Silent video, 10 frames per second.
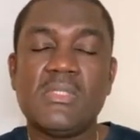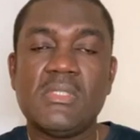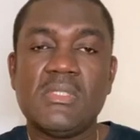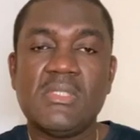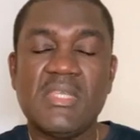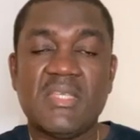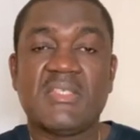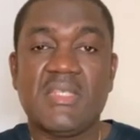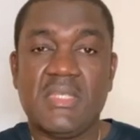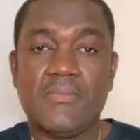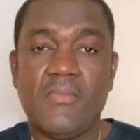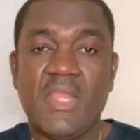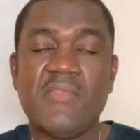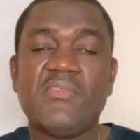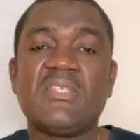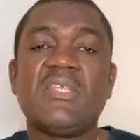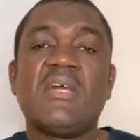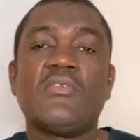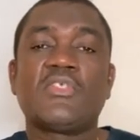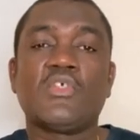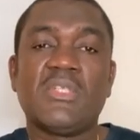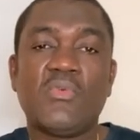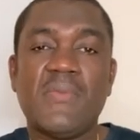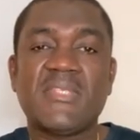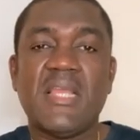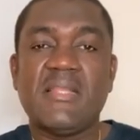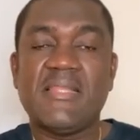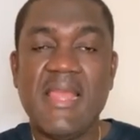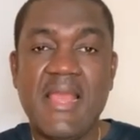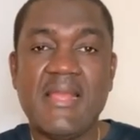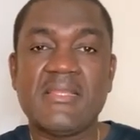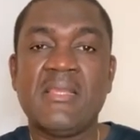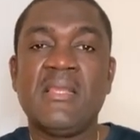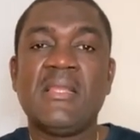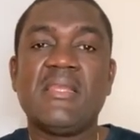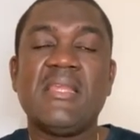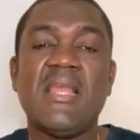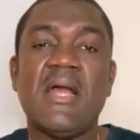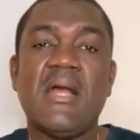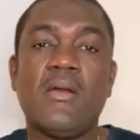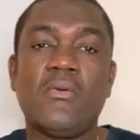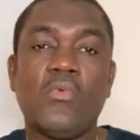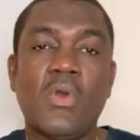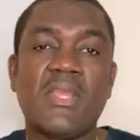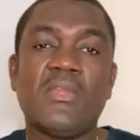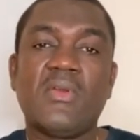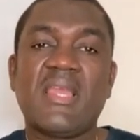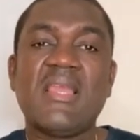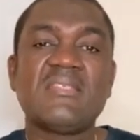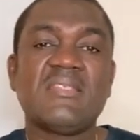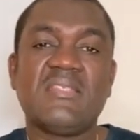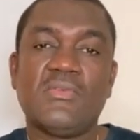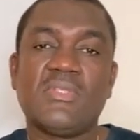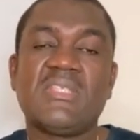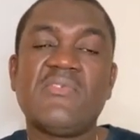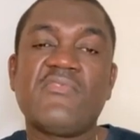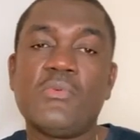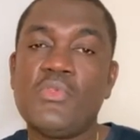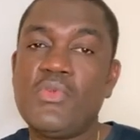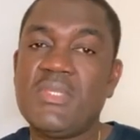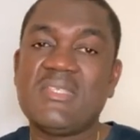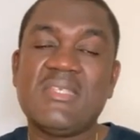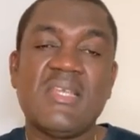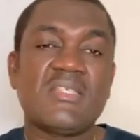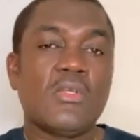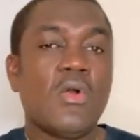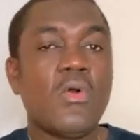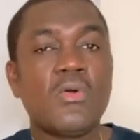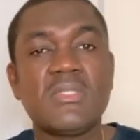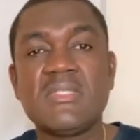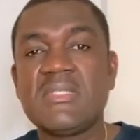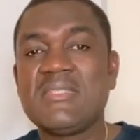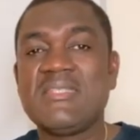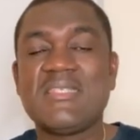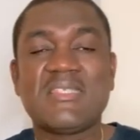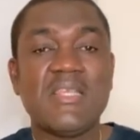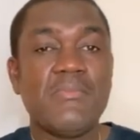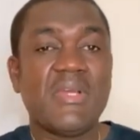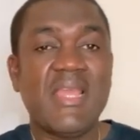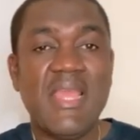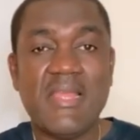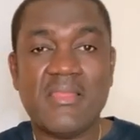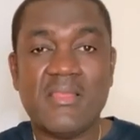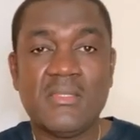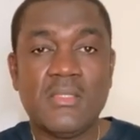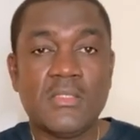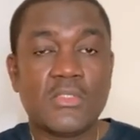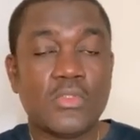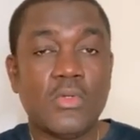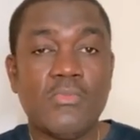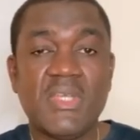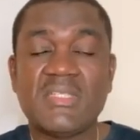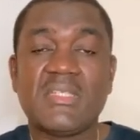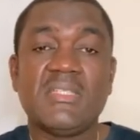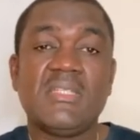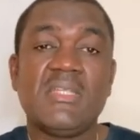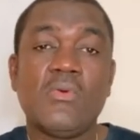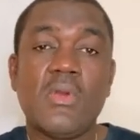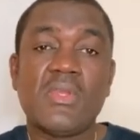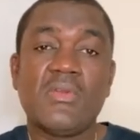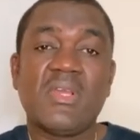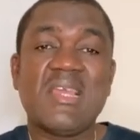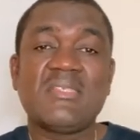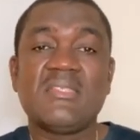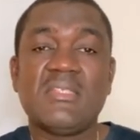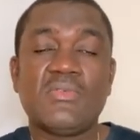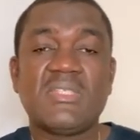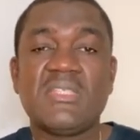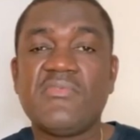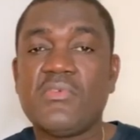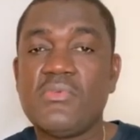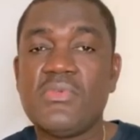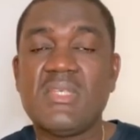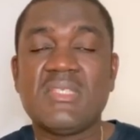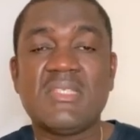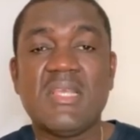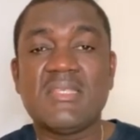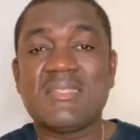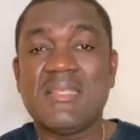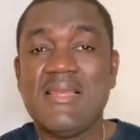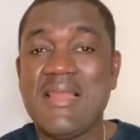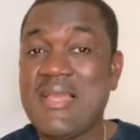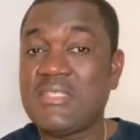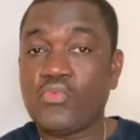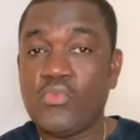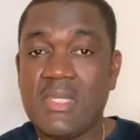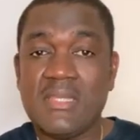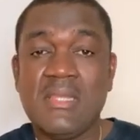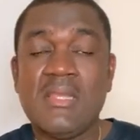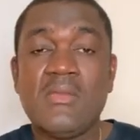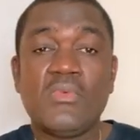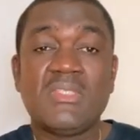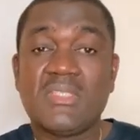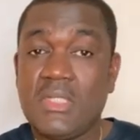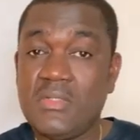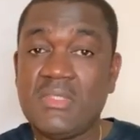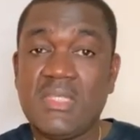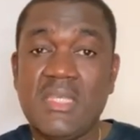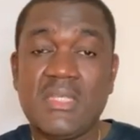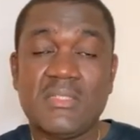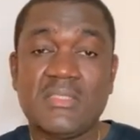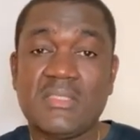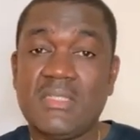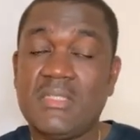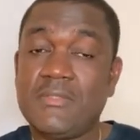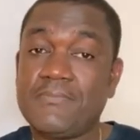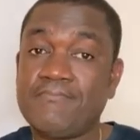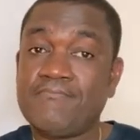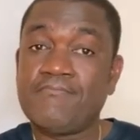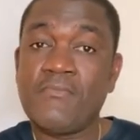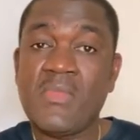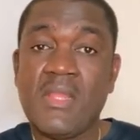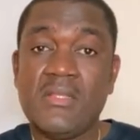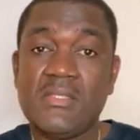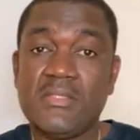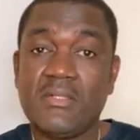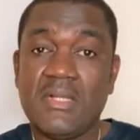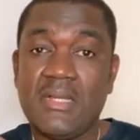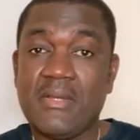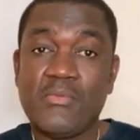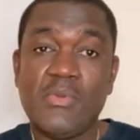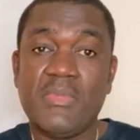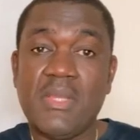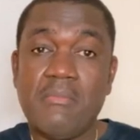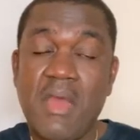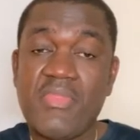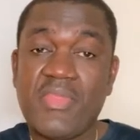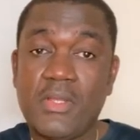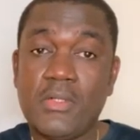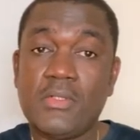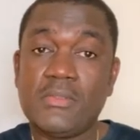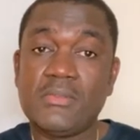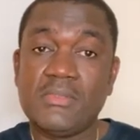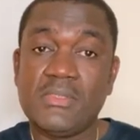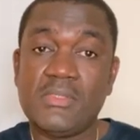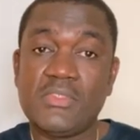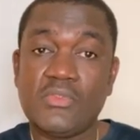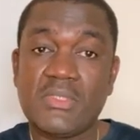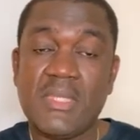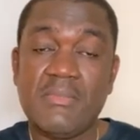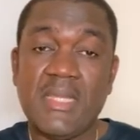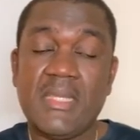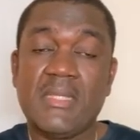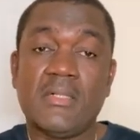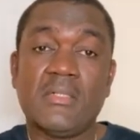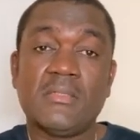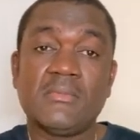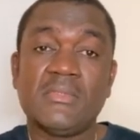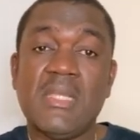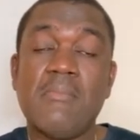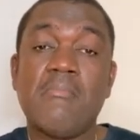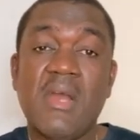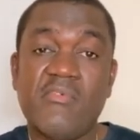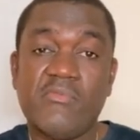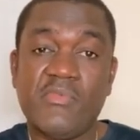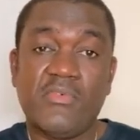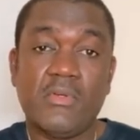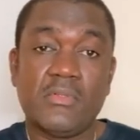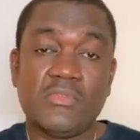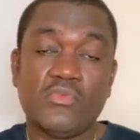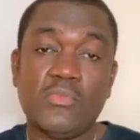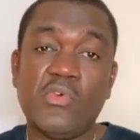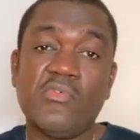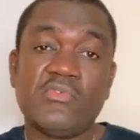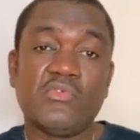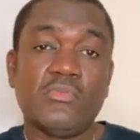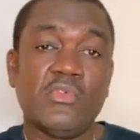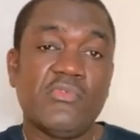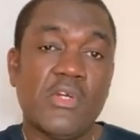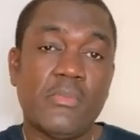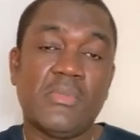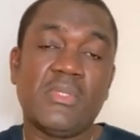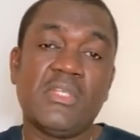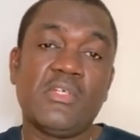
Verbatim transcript: yesterday NVC announced on their website that they are working on cases they received from USCIS on December 8th. So basically, they're working on cases they received from USCIS last week, which is a good thing, because you know, I remember a month ago, you know, it took them like a month before to move up a little